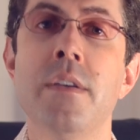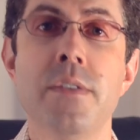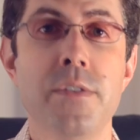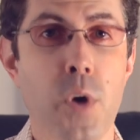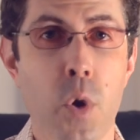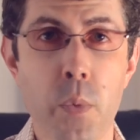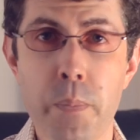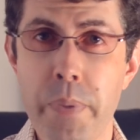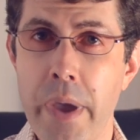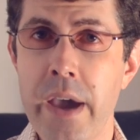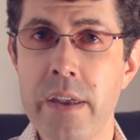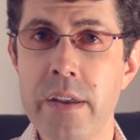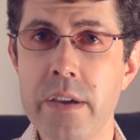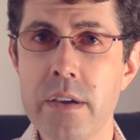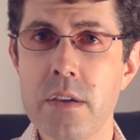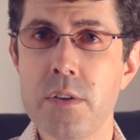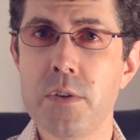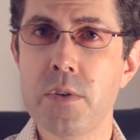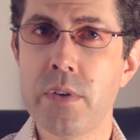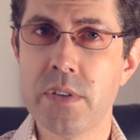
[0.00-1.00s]
Don't
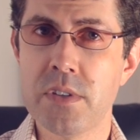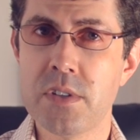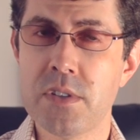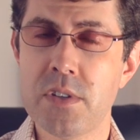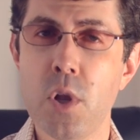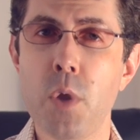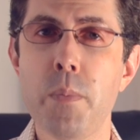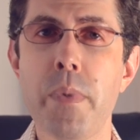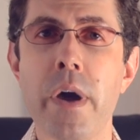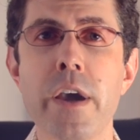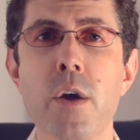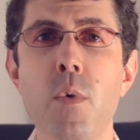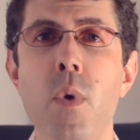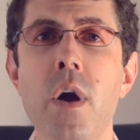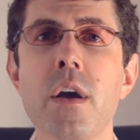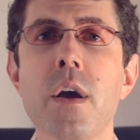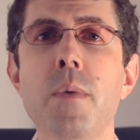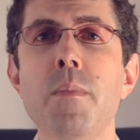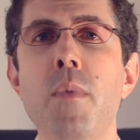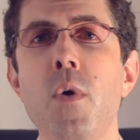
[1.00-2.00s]
panic, you can still buy
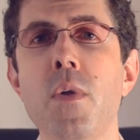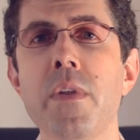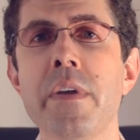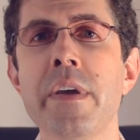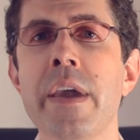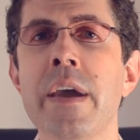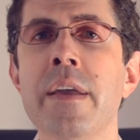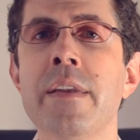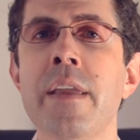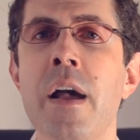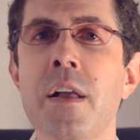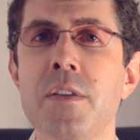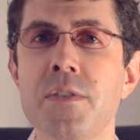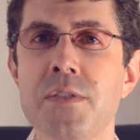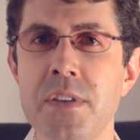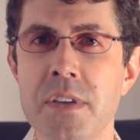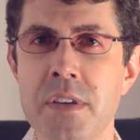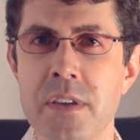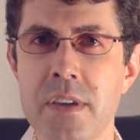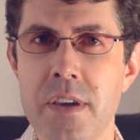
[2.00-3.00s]
guacamole in
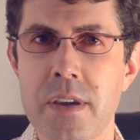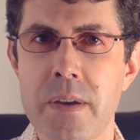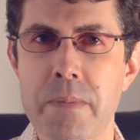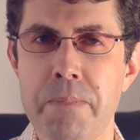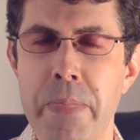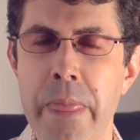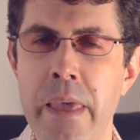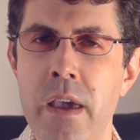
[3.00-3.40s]
Helsinki.